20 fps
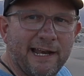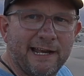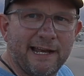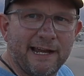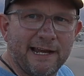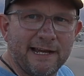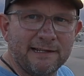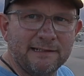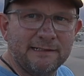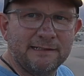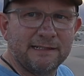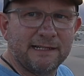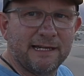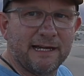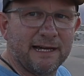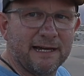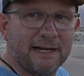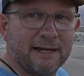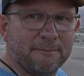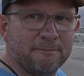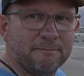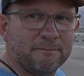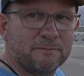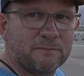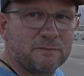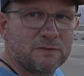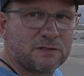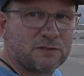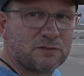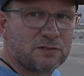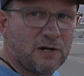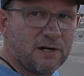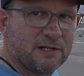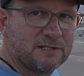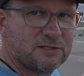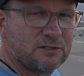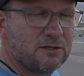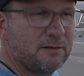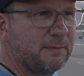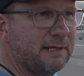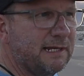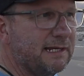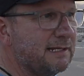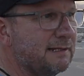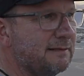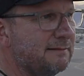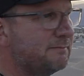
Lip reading: now. Just try zooming in,